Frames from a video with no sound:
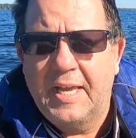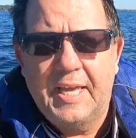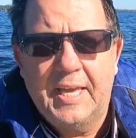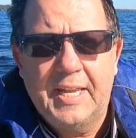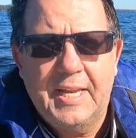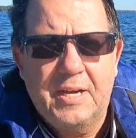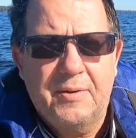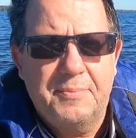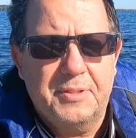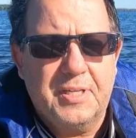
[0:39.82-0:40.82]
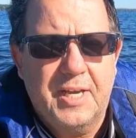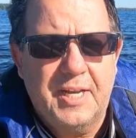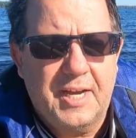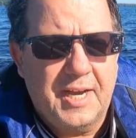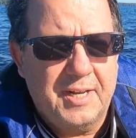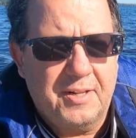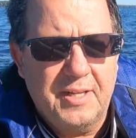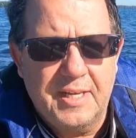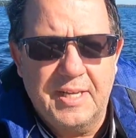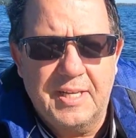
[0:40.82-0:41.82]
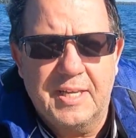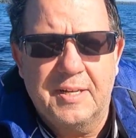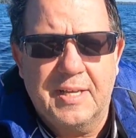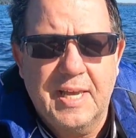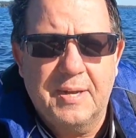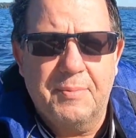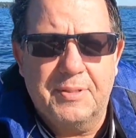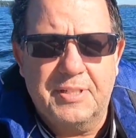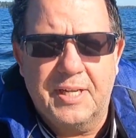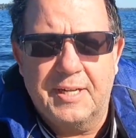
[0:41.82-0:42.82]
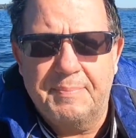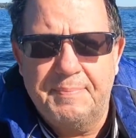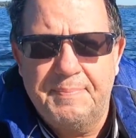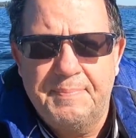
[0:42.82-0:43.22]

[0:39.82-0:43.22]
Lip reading: and now I'm just kind of idling and getting the camera set up.